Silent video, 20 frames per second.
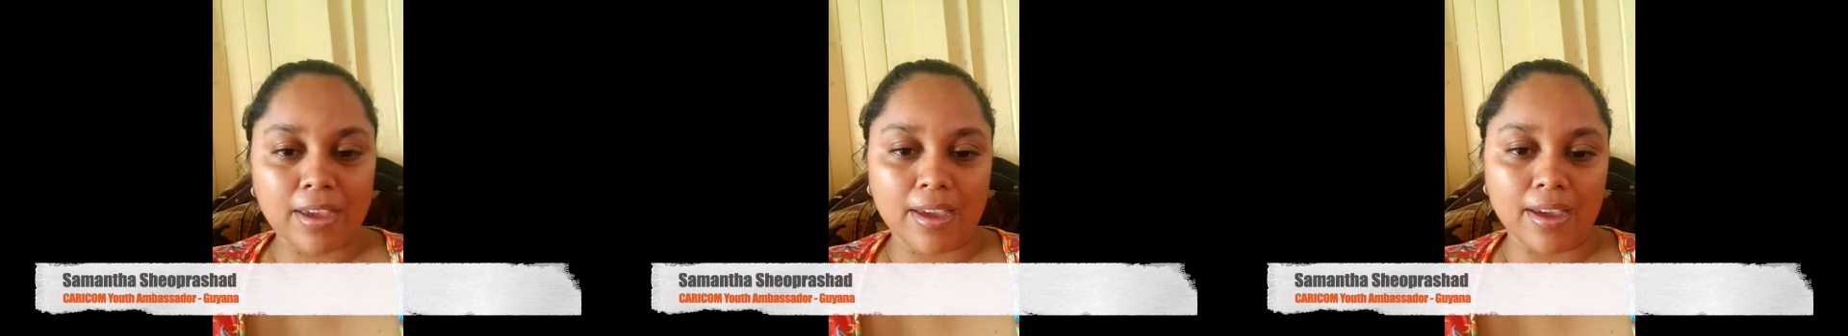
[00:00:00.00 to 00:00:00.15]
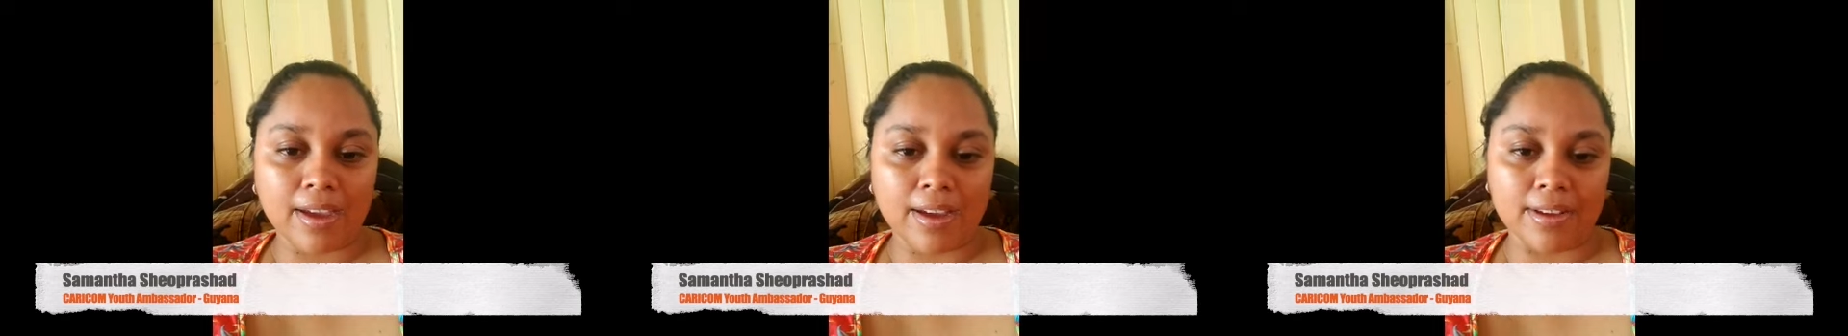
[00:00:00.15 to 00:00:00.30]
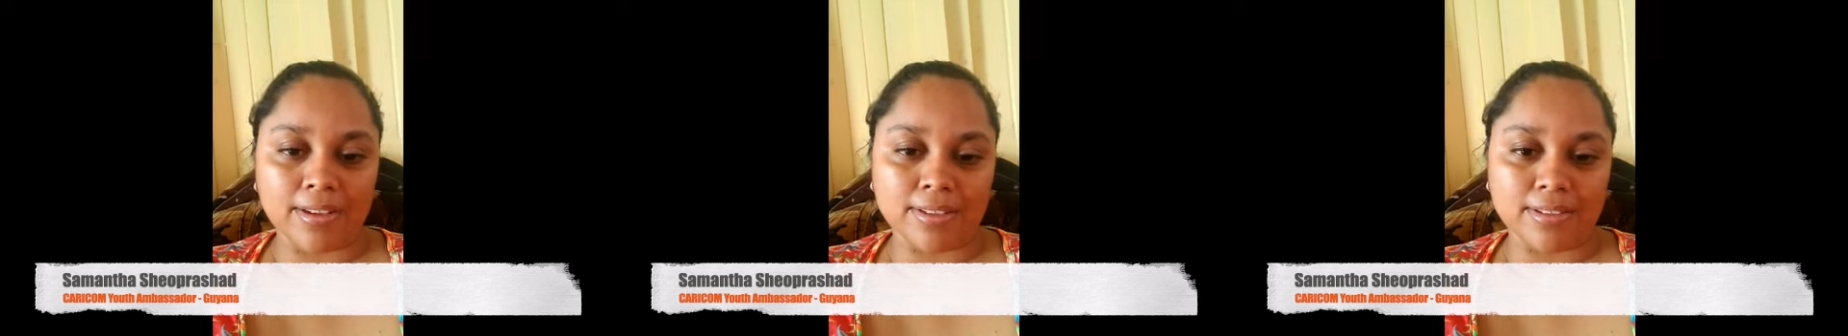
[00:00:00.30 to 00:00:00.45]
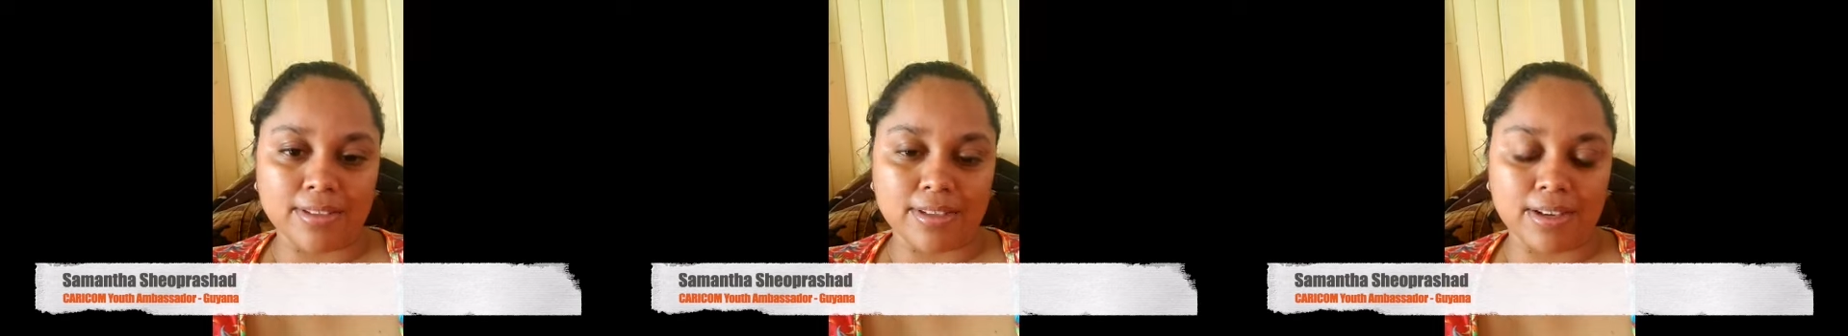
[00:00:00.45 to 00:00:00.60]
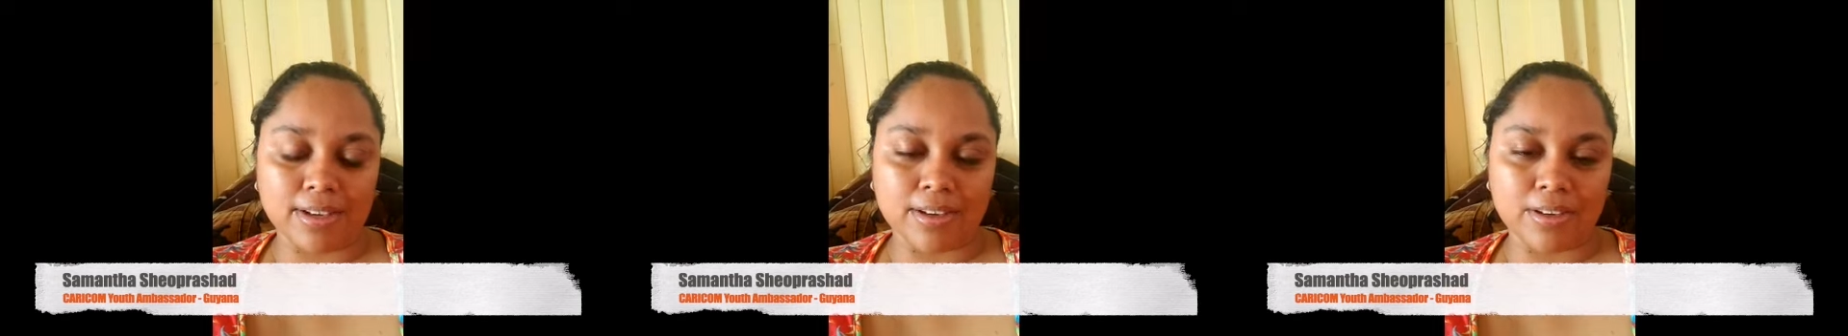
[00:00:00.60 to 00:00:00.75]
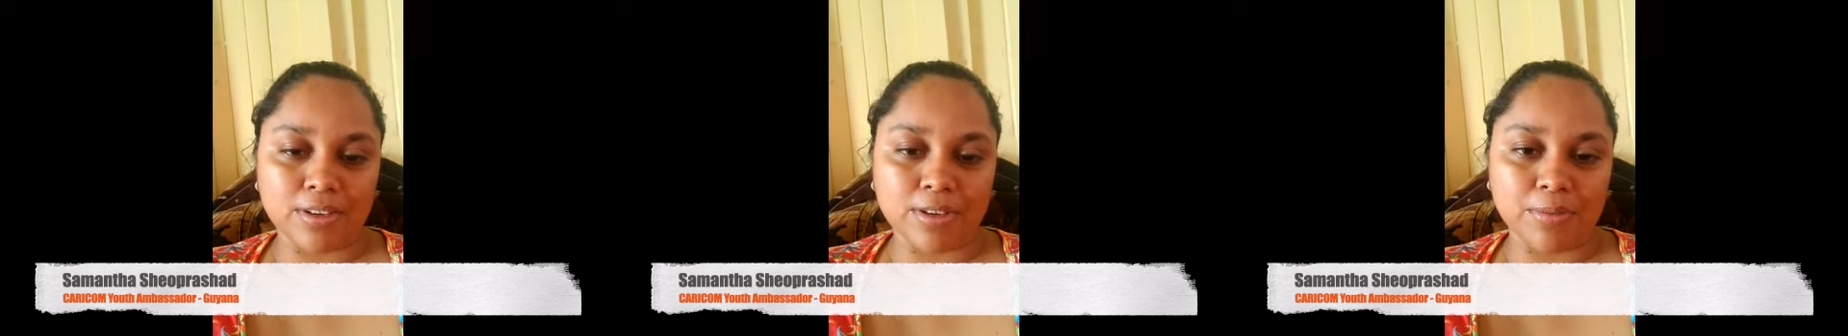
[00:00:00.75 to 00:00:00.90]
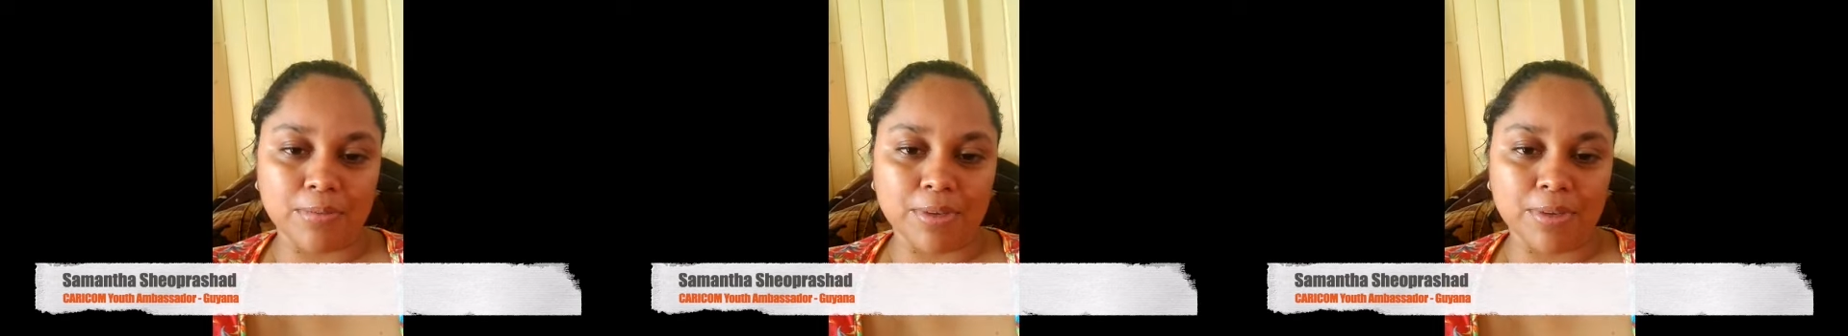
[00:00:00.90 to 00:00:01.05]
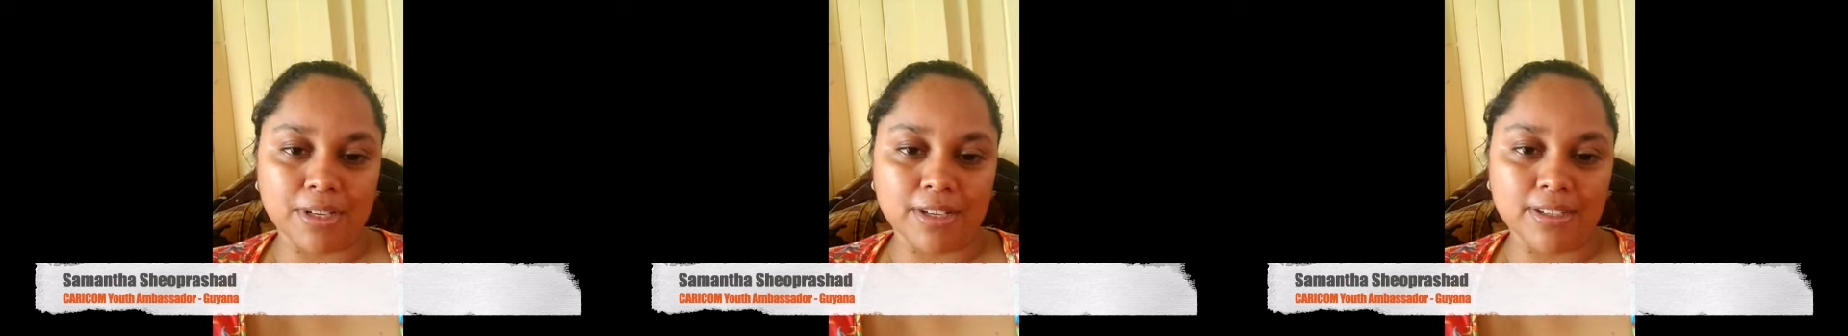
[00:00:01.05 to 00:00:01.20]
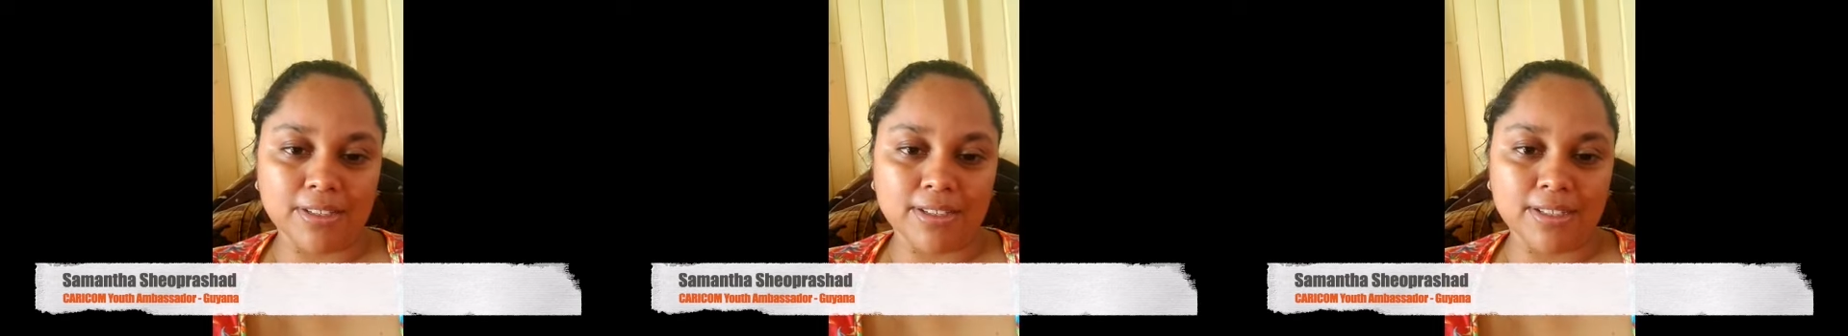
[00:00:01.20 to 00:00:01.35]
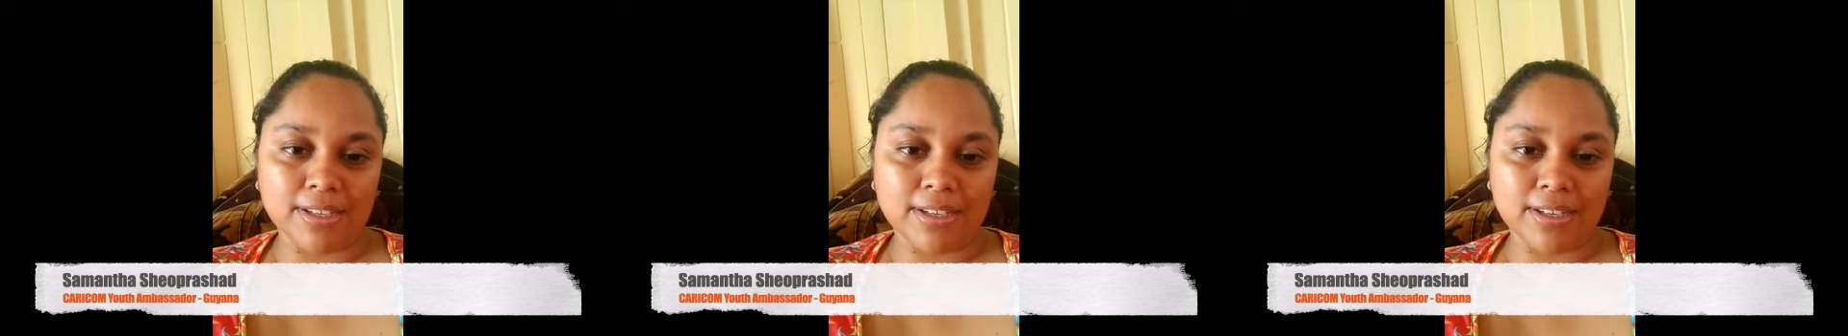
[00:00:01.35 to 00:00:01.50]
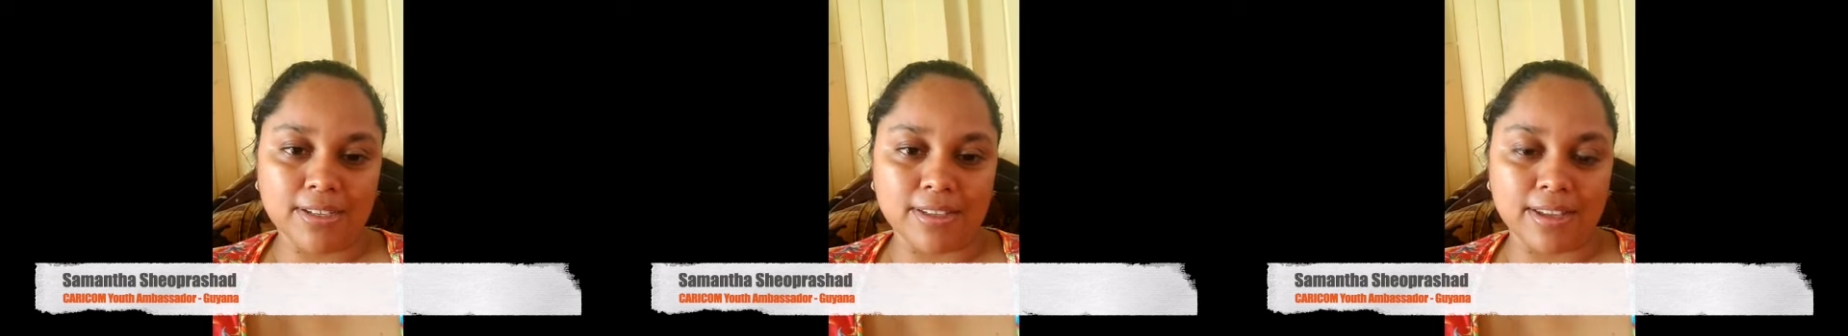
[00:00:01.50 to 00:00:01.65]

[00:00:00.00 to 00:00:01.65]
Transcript: and a community